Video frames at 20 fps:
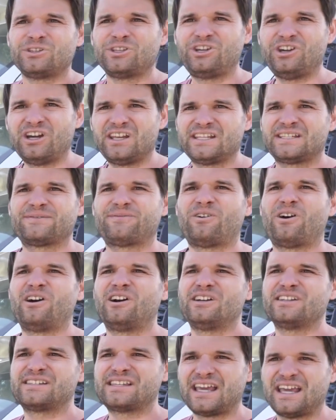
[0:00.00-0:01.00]
good as
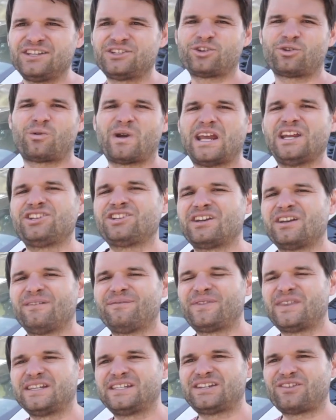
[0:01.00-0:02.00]
far as duration
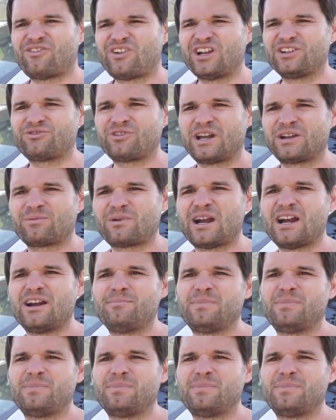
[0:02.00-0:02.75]
of the tread wear,